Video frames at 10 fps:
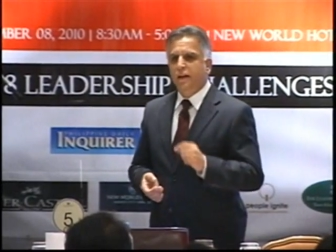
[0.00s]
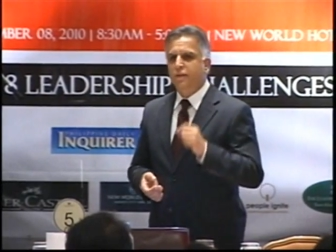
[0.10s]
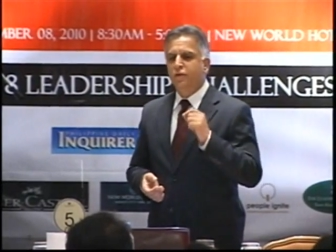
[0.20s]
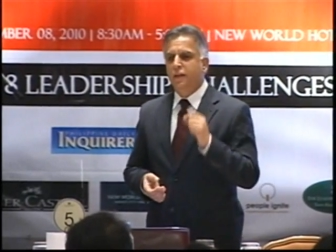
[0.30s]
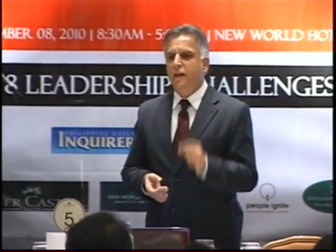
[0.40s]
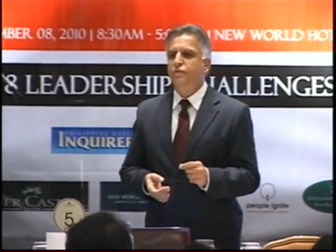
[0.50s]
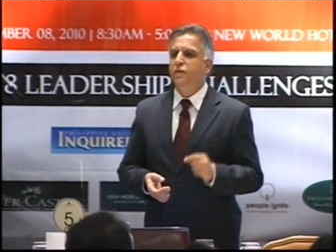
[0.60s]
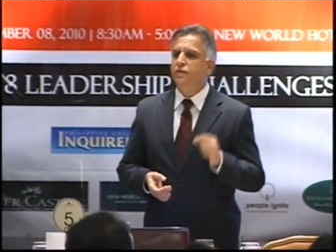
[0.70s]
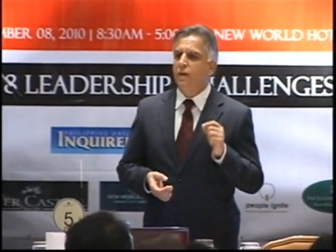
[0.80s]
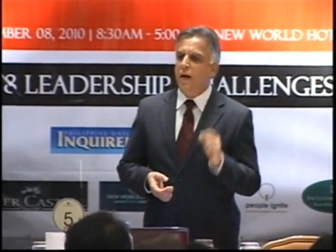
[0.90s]
if you're left
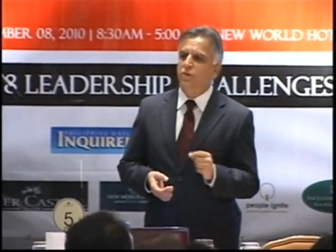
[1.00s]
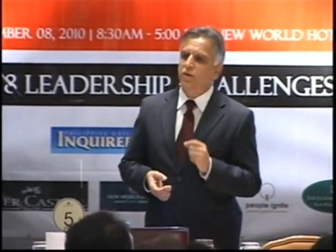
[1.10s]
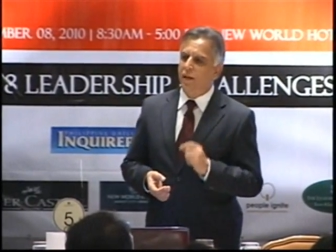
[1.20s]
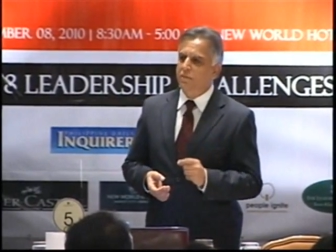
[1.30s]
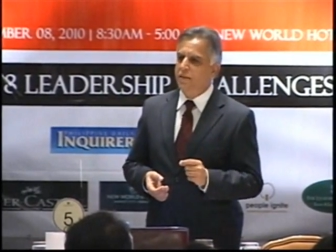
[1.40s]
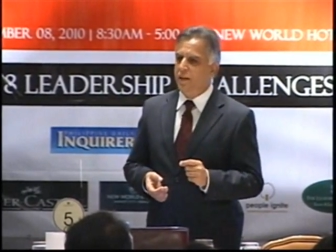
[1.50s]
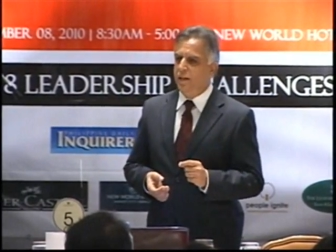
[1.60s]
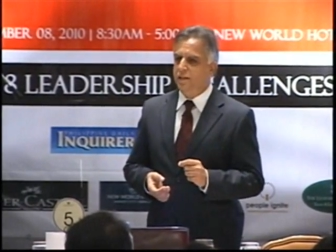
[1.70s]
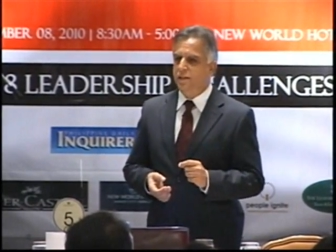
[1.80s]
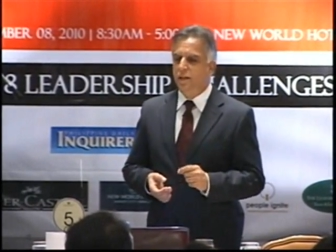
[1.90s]
with 5 or 10
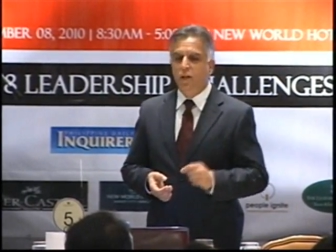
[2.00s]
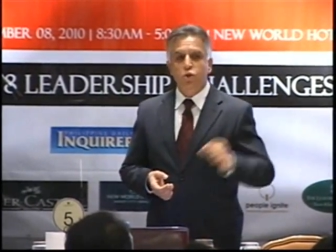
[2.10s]
minutes,